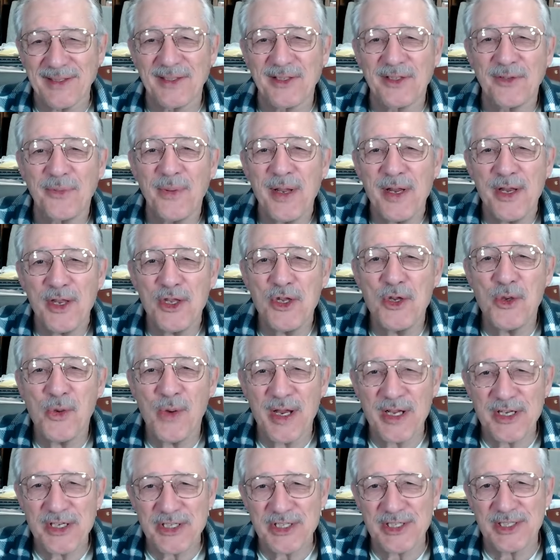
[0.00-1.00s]
way the
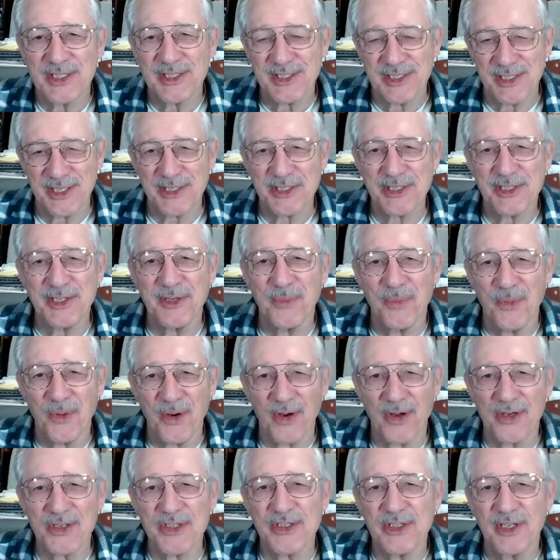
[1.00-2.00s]
U.S. system
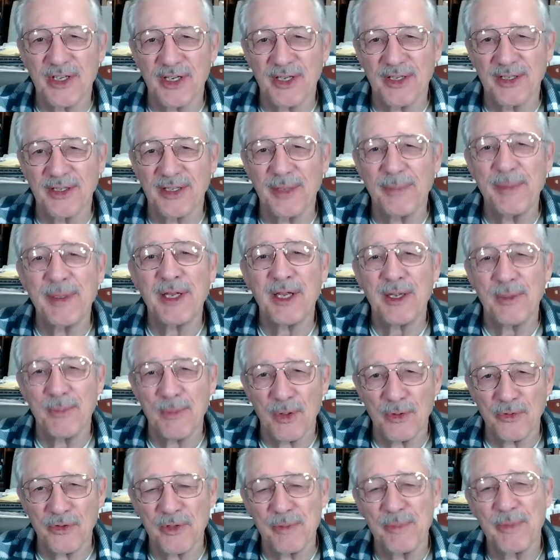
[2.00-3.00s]
works, they become
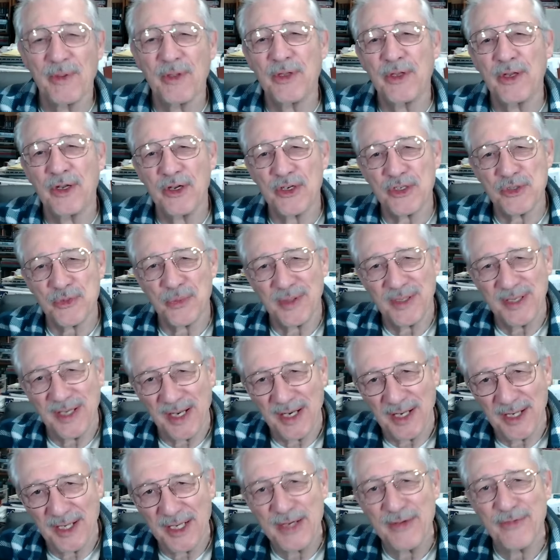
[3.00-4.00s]
multimillionaires when they
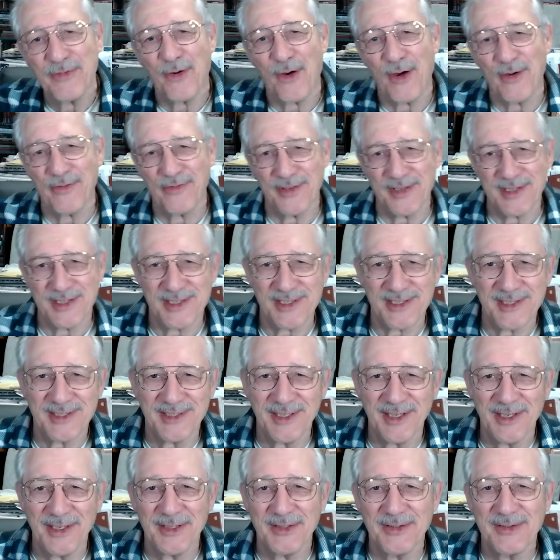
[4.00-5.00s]
leave office.
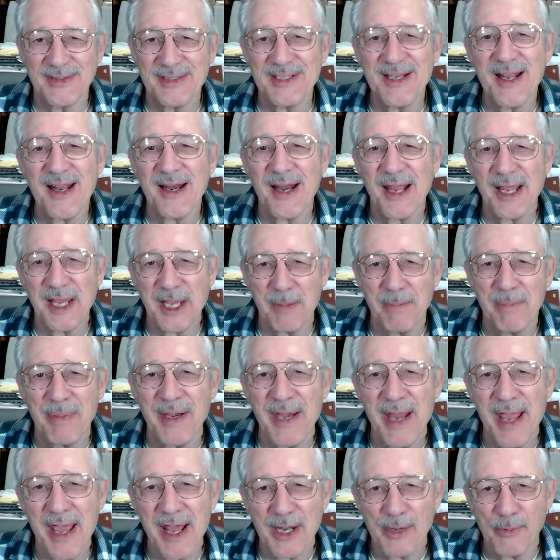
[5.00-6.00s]
You know, it's not like a
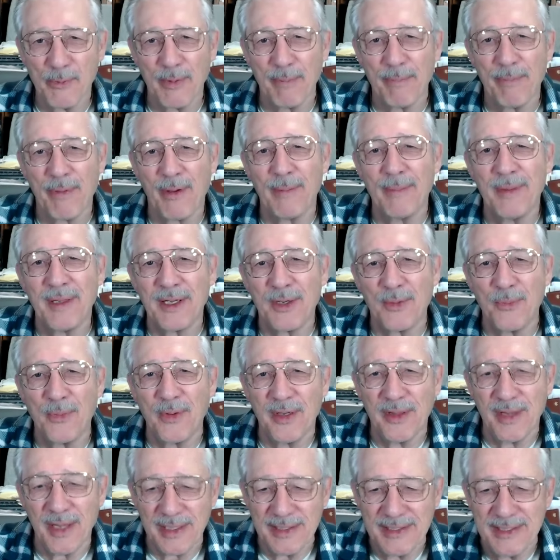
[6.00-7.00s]
banana republic
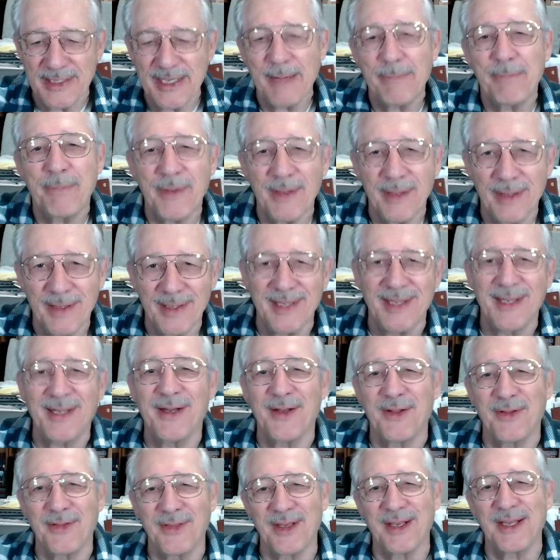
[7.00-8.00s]
where they dip in, you
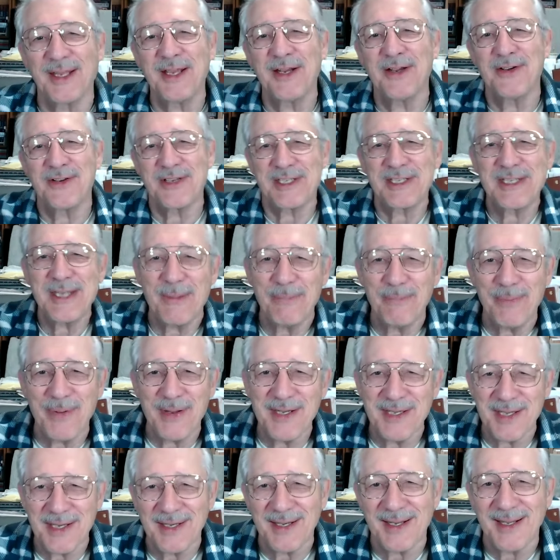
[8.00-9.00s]
know, the leaders dip
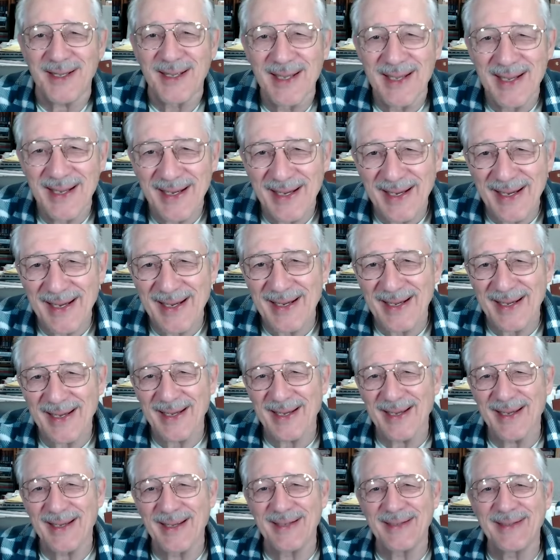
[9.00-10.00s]

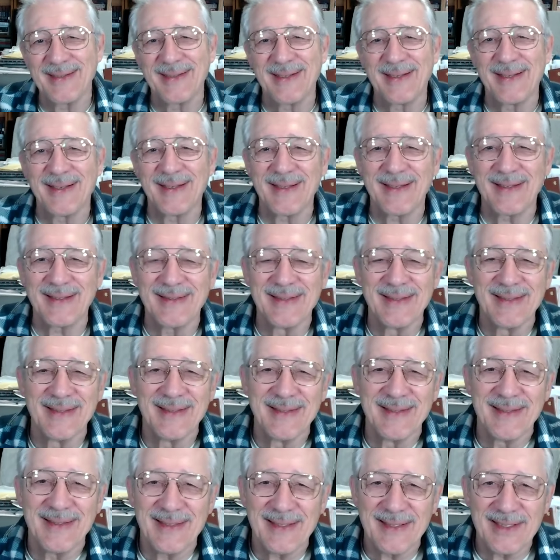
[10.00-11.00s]
into
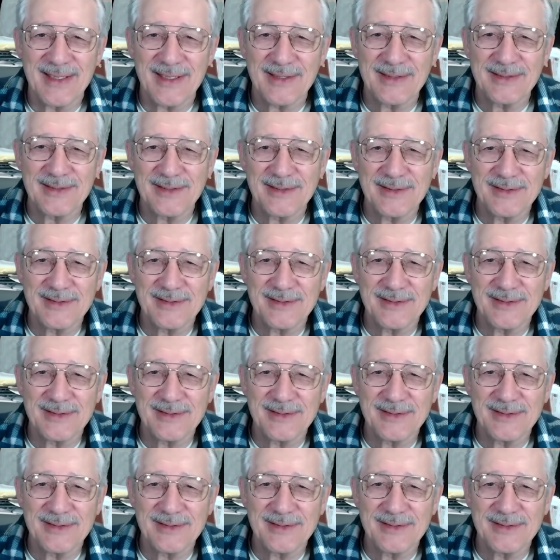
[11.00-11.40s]
the